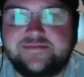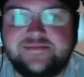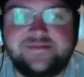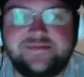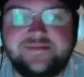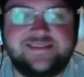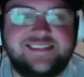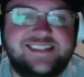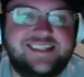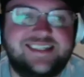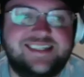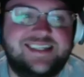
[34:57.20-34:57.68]

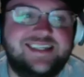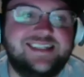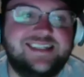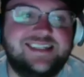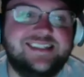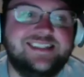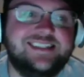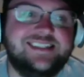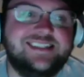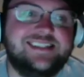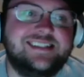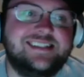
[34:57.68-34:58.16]
all
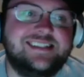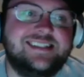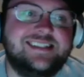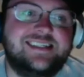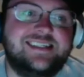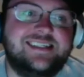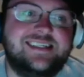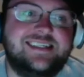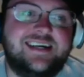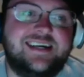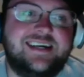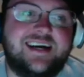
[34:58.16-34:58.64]

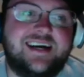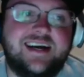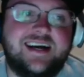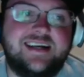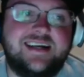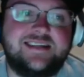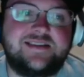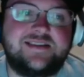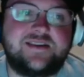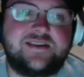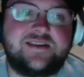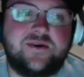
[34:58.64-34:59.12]

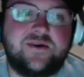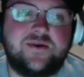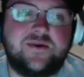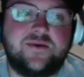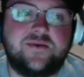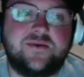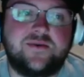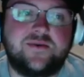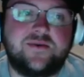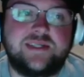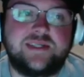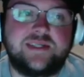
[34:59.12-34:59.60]
right.
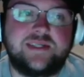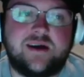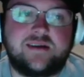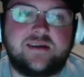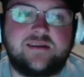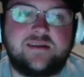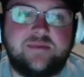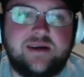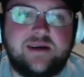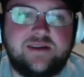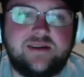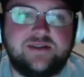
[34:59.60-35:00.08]
So we
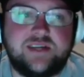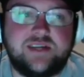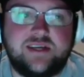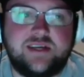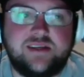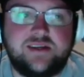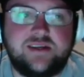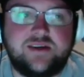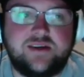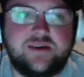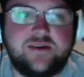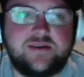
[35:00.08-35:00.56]
talked about
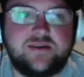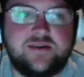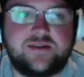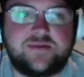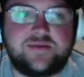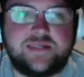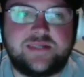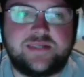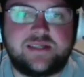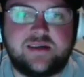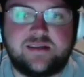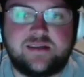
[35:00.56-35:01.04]
Jalen Hurts.
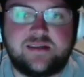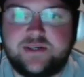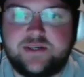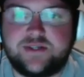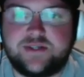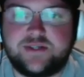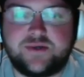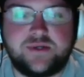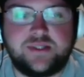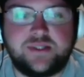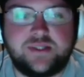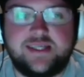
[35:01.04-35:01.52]
We talked about
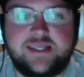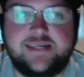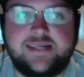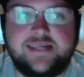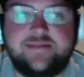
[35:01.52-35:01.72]
Jordan Love